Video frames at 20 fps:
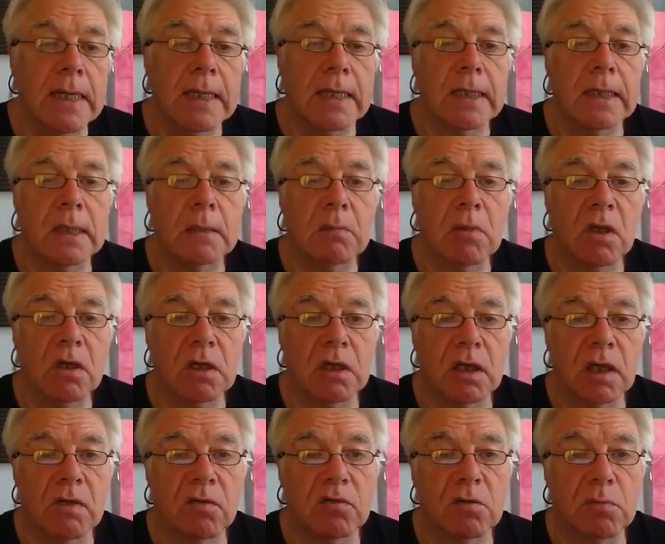I'm going to
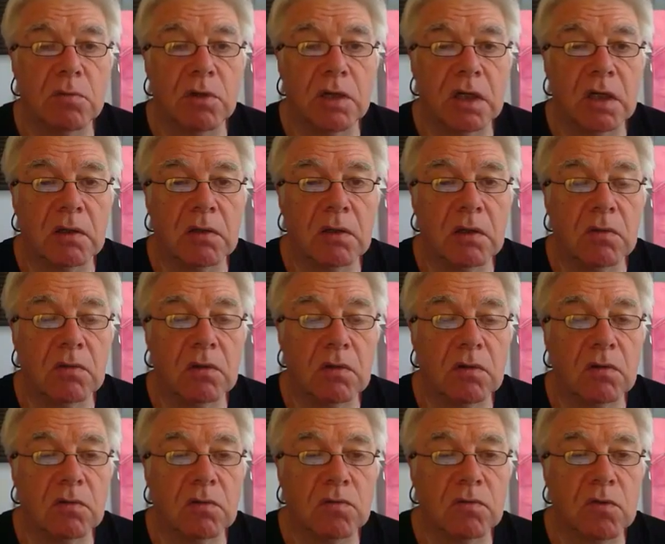have to bring
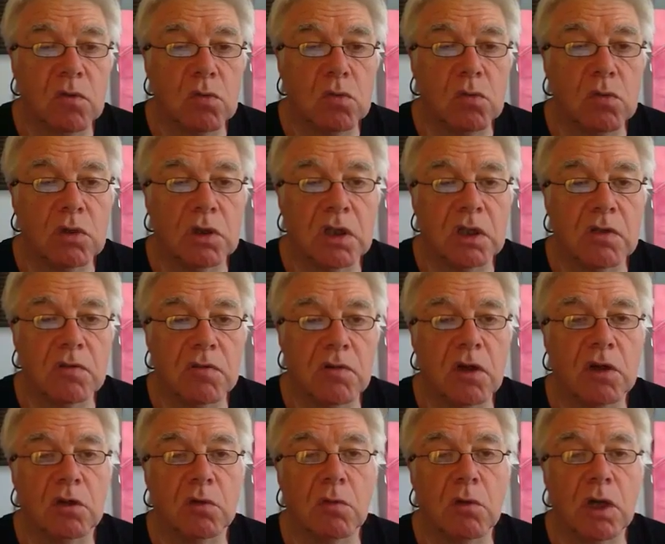forward the
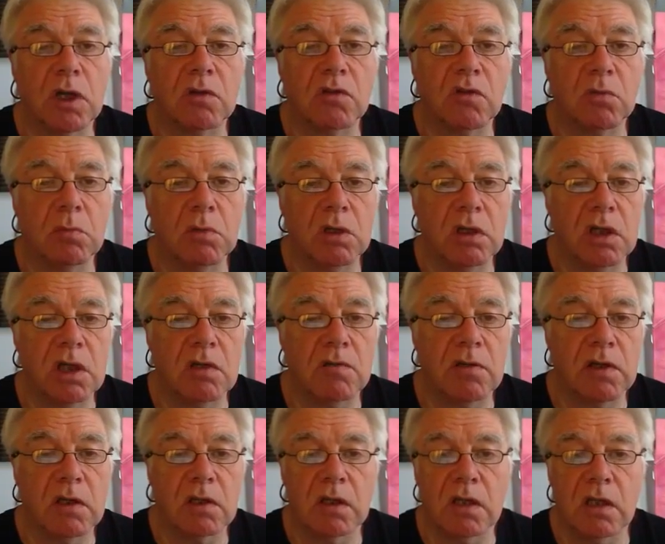final item and leave
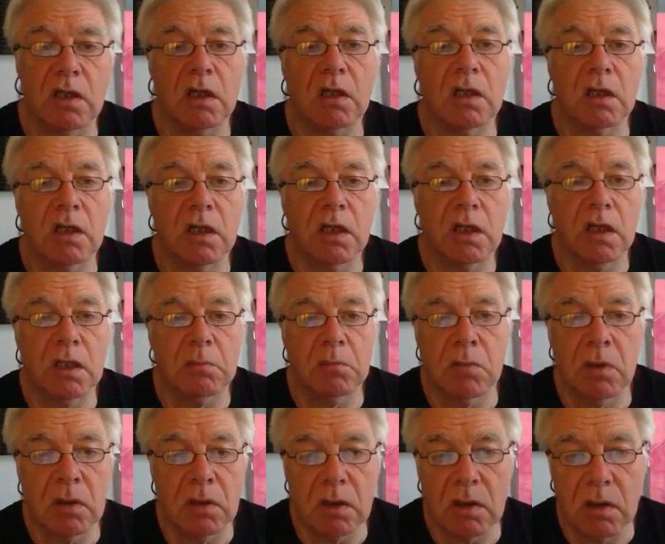out the IAM